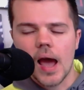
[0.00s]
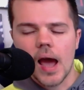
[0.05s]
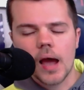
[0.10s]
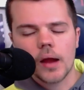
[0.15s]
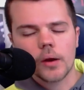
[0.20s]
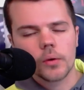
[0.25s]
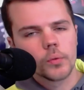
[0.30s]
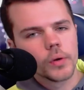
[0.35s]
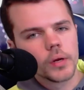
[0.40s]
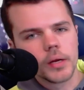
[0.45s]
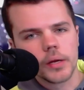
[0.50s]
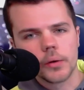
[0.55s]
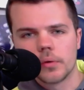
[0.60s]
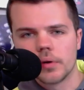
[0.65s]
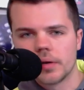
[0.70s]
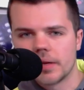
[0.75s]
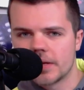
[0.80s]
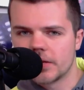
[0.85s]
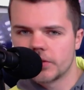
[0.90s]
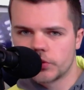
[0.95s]
I really,
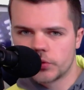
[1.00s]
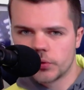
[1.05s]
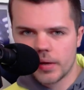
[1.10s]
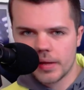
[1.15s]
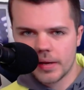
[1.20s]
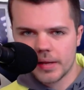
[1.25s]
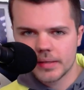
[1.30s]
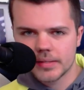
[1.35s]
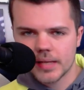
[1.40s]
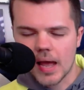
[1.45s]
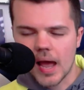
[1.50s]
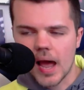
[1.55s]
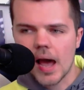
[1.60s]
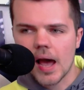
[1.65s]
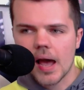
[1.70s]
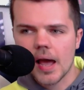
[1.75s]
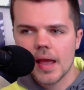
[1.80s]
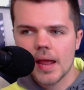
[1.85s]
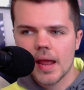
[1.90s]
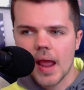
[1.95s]
really enjoyed it.
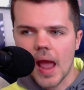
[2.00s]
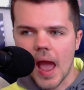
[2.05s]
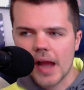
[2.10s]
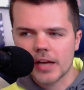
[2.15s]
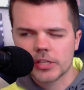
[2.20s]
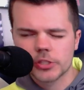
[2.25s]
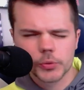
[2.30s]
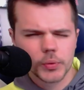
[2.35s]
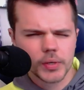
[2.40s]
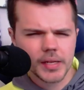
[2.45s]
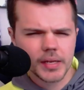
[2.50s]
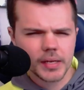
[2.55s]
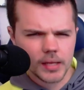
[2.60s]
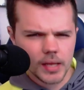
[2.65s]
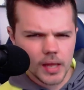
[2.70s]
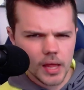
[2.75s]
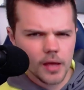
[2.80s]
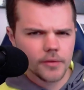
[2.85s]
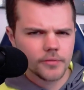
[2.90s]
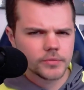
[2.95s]
I actually
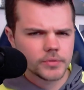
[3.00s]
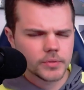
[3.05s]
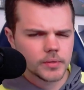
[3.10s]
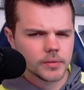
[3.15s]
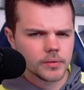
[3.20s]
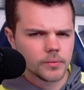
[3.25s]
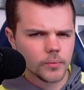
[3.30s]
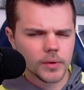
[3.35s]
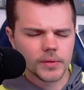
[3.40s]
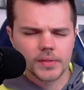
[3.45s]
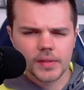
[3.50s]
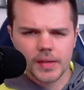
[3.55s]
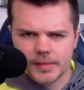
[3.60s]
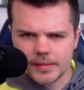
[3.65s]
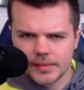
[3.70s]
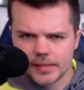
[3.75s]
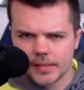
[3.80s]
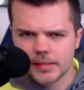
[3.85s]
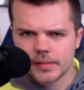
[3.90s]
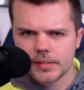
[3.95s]
loved what they
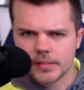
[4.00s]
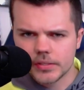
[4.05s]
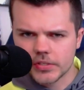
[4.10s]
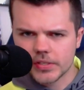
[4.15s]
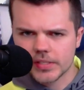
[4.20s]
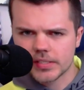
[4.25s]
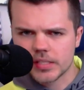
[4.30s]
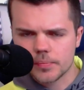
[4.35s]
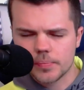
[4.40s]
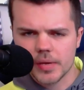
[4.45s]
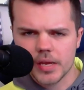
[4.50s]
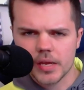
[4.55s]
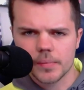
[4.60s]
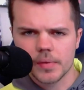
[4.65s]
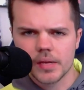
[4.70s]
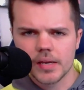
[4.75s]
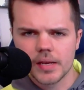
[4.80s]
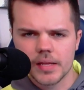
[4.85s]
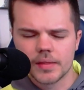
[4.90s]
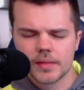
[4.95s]
did to Jesse
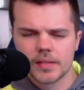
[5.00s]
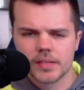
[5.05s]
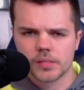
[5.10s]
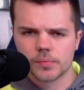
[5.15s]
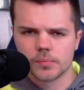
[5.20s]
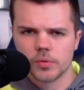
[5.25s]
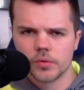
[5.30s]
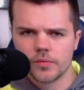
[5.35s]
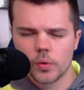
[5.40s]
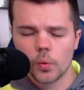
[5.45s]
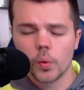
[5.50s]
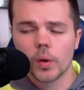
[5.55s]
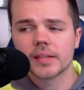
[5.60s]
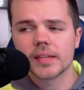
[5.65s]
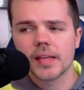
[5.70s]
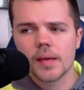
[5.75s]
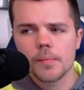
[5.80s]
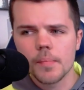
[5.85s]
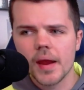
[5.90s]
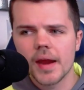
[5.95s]
Pinkman in this movie,
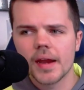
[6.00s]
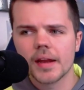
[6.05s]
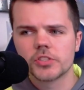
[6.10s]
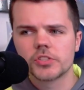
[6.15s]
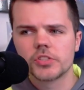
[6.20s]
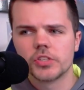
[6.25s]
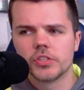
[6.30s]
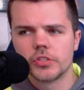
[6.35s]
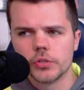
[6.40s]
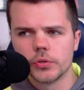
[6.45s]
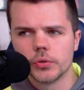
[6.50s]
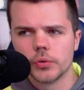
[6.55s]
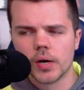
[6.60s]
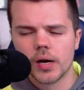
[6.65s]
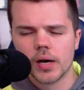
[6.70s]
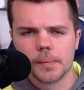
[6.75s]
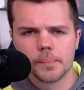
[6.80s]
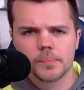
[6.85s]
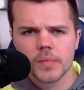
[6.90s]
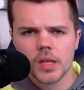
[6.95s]
what they managed to do
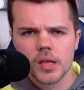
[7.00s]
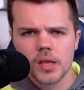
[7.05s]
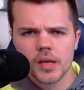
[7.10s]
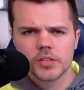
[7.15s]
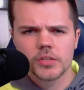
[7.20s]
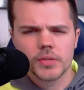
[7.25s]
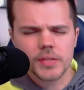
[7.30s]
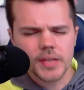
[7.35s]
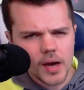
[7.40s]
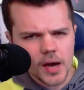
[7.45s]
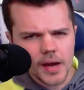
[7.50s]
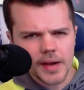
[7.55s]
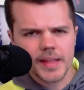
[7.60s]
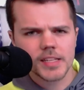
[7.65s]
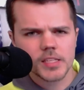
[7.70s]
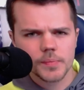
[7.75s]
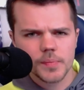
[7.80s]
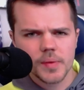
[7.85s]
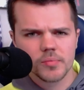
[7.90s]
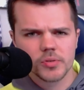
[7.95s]
um, to the
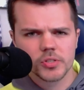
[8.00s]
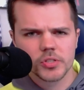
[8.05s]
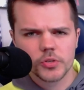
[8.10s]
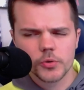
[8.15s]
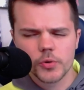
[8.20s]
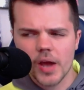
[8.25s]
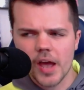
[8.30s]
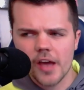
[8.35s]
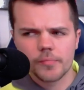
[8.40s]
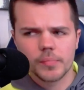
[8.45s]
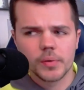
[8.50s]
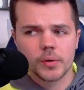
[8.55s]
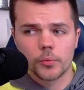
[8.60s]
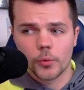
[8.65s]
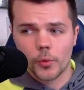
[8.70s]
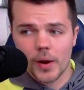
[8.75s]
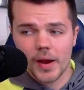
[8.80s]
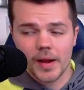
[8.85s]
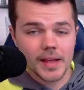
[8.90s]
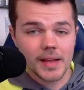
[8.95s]
audience members who have been
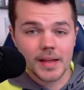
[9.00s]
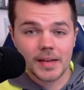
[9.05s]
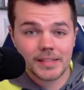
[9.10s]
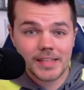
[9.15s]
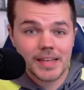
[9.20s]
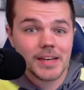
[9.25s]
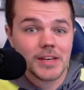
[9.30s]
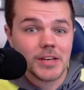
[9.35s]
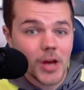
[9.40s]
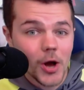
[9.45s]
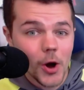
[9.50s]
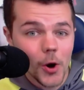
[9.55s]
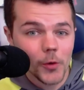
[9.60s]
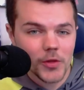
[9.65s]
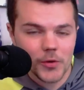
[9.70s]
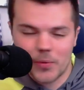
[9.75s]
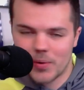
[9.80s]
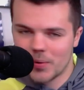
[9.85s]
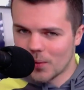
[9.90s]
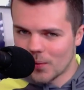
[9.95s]
waiting, didn't know
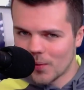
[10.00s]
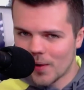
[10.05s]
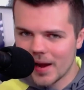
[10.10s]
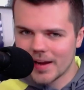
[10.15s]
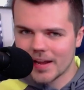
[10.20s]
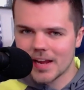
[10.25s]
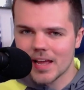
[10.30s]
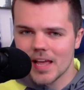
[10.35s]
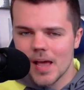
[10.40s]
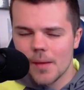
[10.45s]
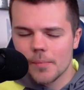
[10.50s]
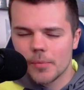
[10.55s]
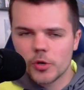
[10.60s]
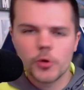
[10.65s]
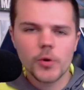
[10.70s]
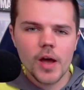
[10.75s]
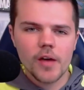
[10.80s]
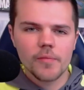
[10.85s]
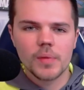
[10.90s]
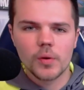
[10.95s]
that we were waiting, but
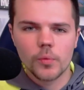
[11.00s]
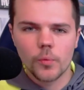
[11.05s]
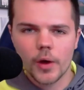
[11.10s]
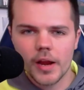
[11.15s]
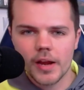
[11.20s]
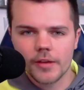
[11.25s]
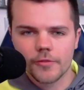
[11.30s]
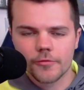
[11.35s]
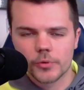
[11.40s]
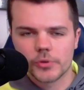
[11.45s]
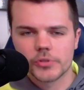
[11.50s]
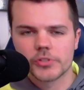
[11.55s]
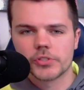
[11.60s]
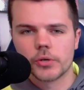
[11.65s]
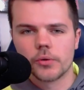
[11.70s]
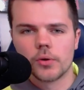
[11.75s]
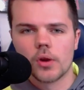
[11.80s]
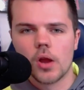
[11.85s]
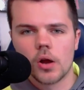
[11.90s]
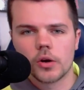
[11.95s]
who have been waiting for
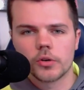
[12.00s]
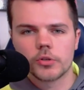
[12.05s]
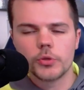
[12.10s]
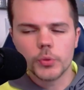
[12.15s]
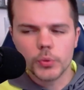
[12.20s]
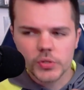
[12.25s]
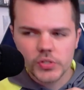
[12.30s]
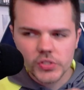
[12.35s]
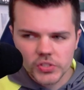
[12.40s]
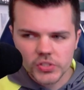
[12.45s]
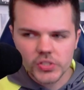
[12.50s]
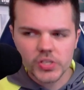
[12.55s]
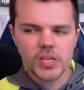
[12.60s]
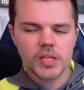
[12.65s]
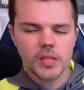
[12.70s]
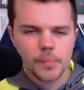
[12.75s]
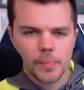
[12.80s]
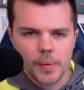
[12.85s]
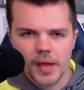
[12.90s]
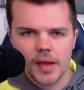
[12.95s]
so long to
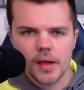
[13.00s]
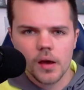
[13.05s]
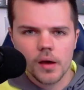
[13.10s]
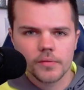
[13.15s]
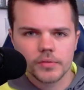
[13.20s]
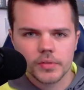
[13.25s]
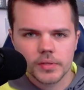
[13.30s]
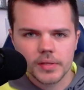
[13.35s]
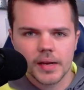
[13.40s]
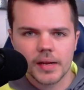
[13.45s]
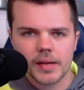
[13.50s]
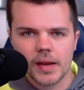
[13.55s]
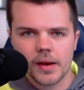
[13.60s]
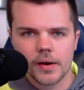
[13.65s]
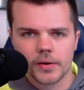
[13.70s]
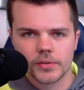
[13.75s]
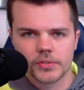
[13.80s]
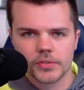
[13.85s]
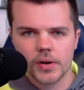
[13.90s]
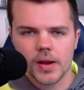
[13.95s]
see the payoff to that
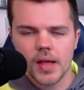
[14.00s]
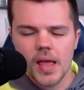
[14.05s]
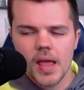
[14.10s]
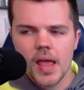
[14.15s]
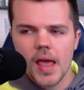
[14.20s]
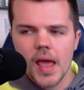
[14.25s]
character.